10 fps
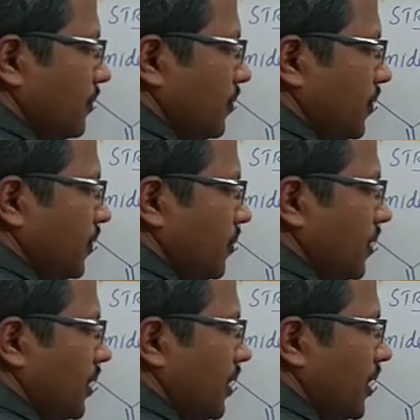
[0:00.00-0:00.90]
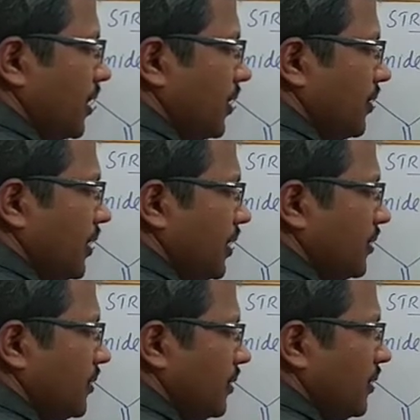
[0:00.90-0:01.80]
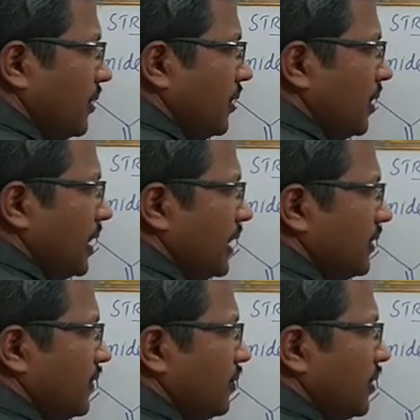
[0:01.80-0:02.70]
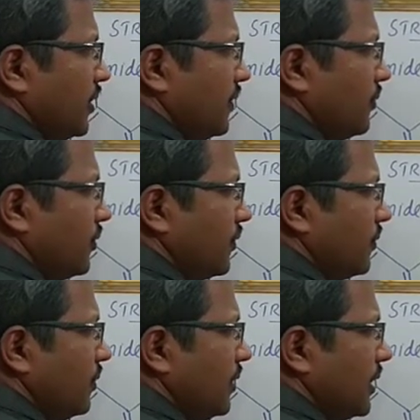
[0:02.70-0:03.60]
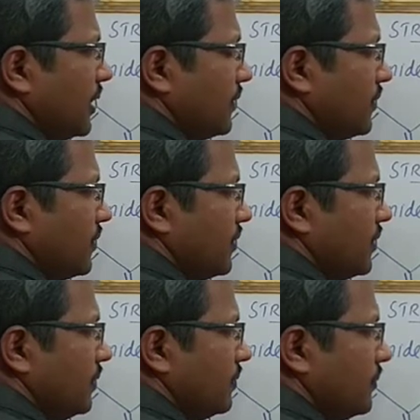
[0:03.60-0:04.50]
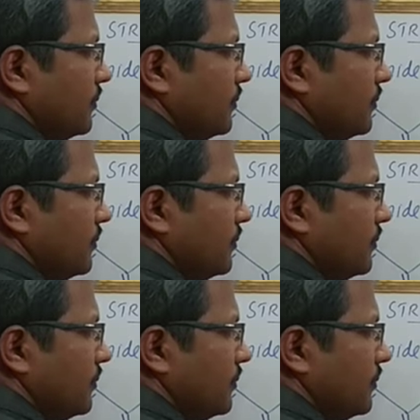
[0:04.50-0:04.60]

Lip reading: Phosphorus 1 hydrate, and this one is phosphoester,